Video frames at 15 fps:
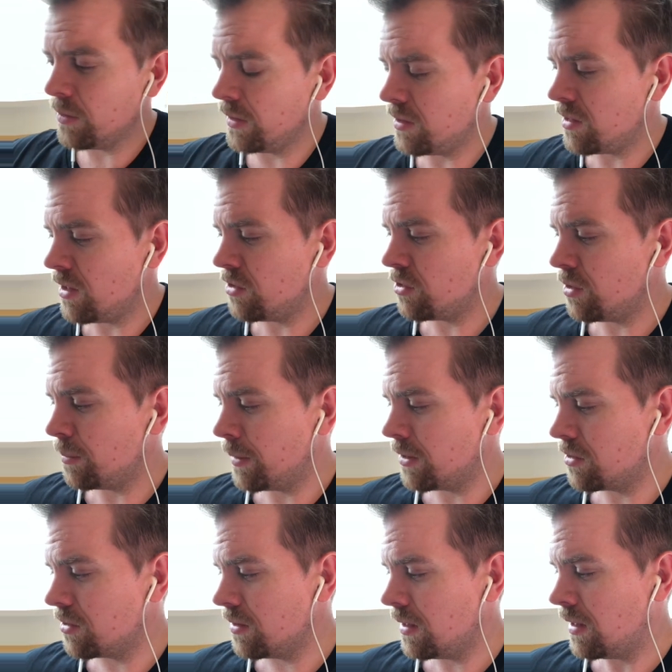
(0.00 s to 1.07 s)
taste too
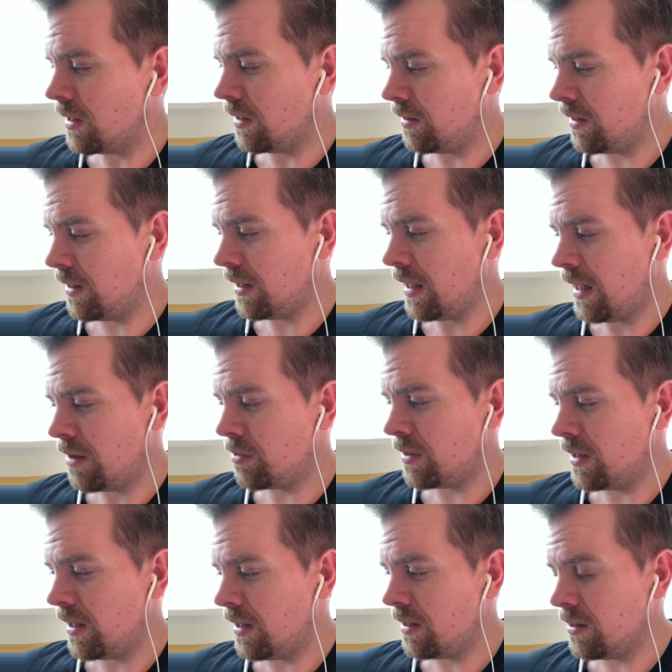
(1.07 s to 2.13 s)
much, and I think half of
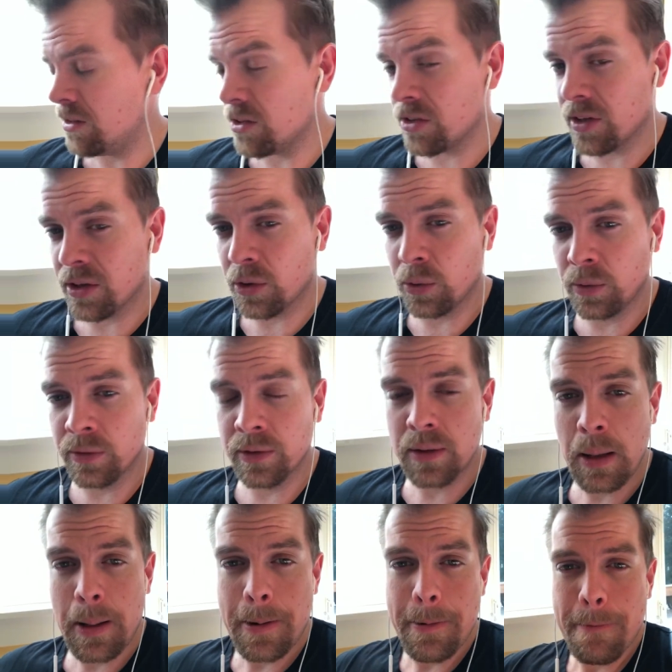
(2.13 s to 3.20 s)
that is the cold,
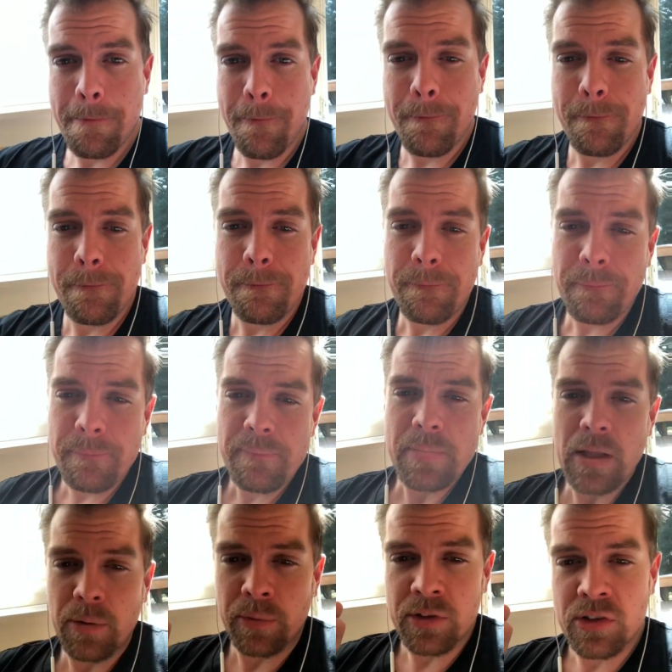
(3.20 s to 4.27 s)

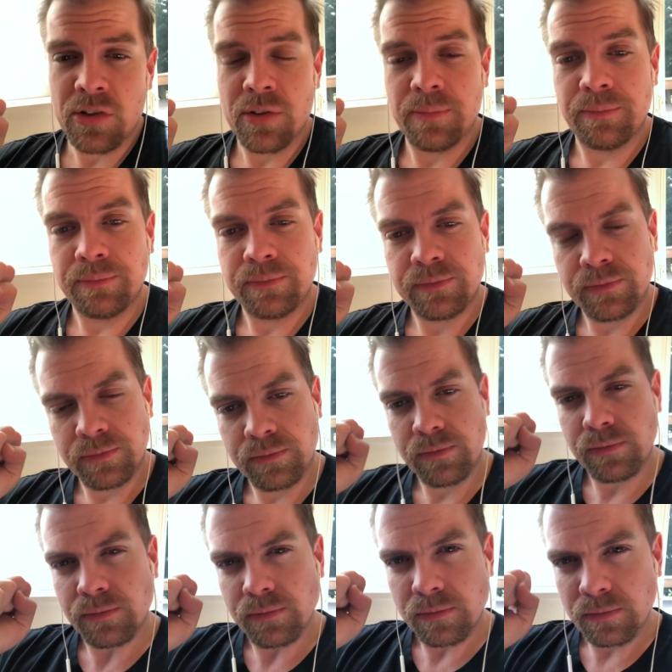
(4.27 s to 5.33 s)
which
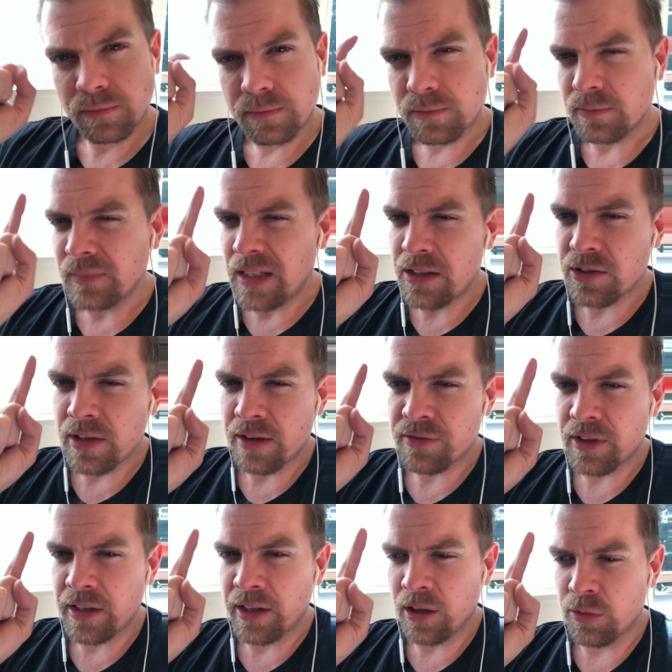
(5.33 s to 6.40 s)
is not
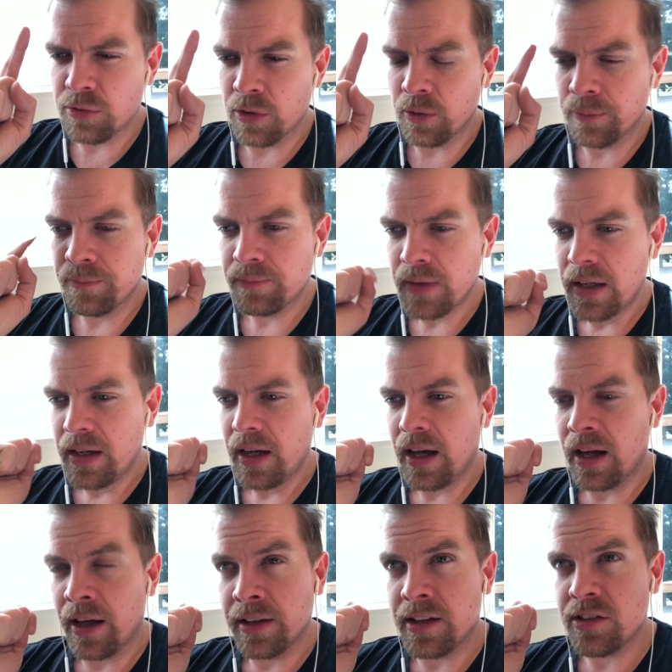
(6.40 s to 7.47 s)
very helpful.
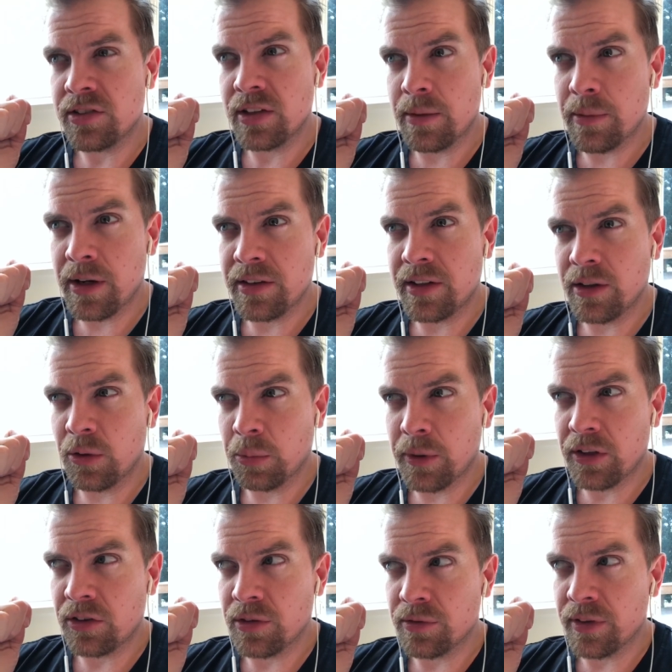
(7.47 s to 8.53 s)
This summer, I think we'll
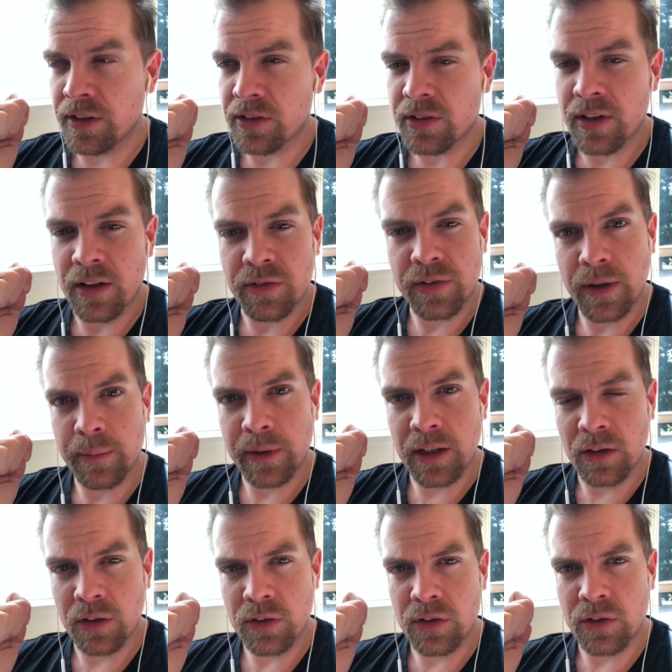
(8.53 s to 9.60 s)
bring some fun stuff. I'm gonna
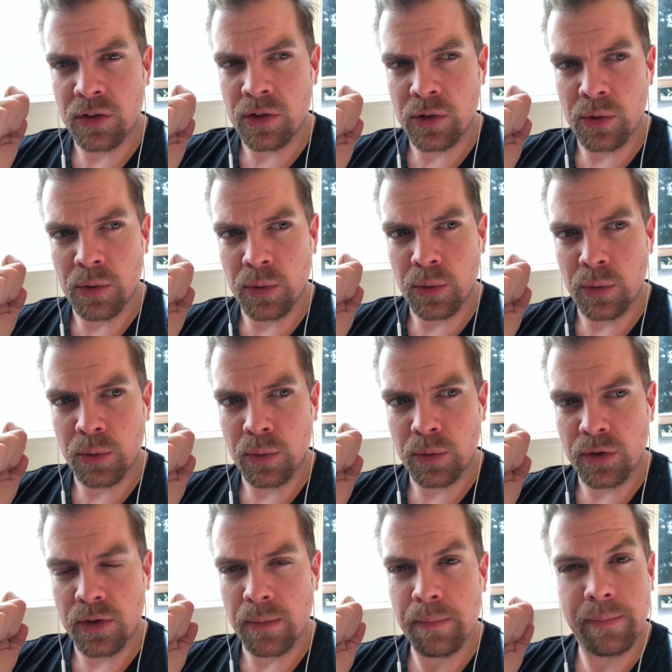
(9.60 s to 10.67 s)
look to do
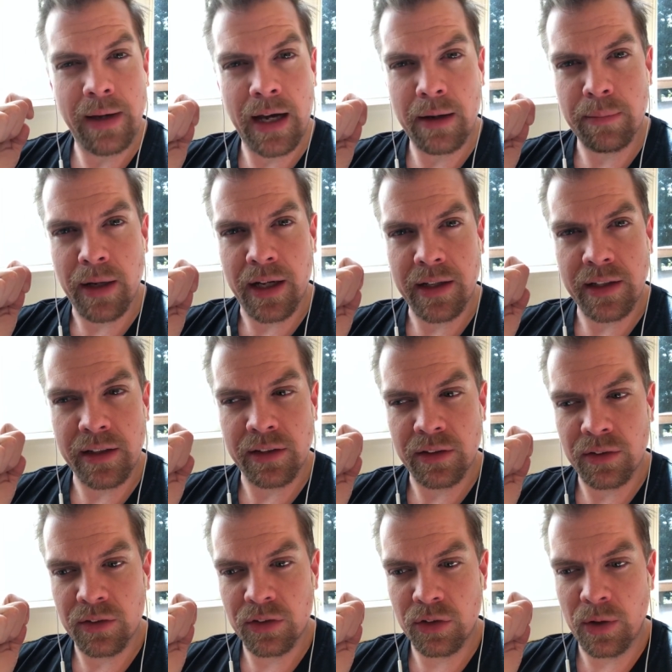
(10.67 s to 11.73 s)
some backpacking,
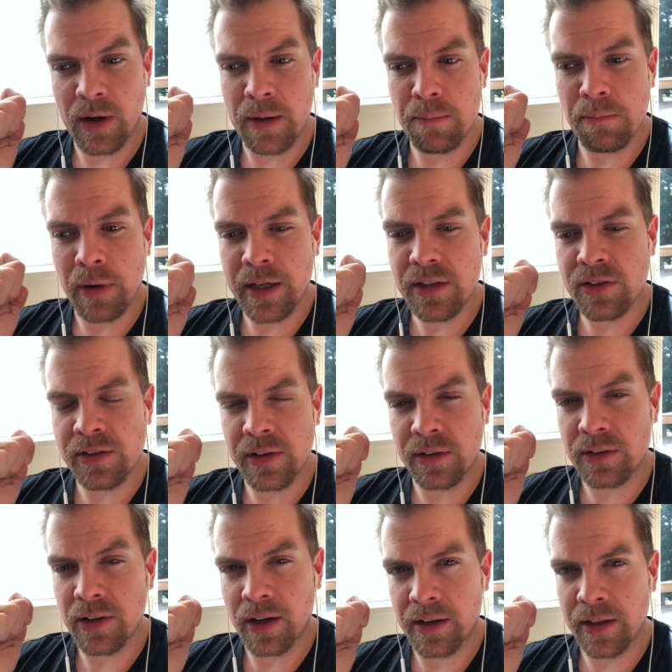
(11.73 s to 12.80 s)
so I might start
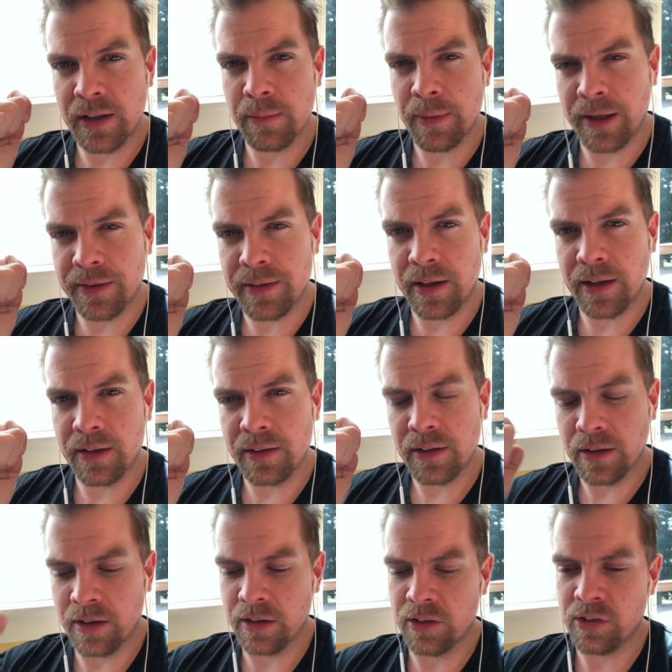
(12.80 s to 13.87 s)
talking about that
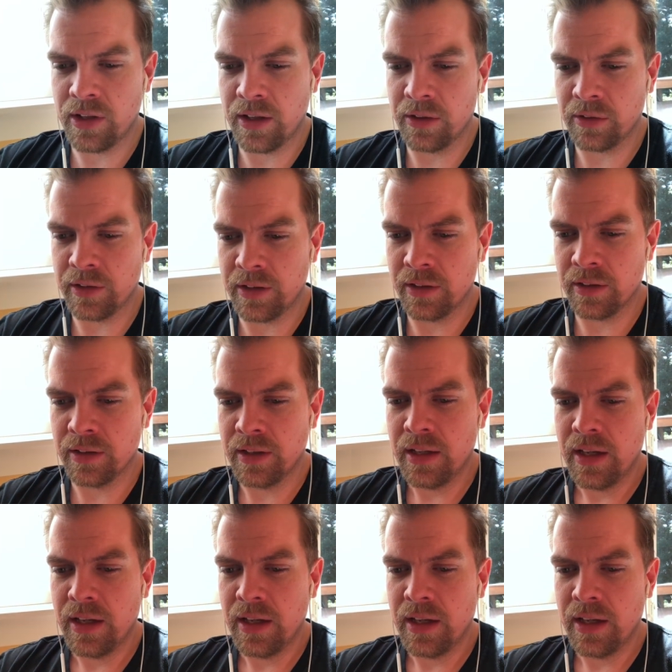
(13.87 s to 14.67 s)
on the channel here.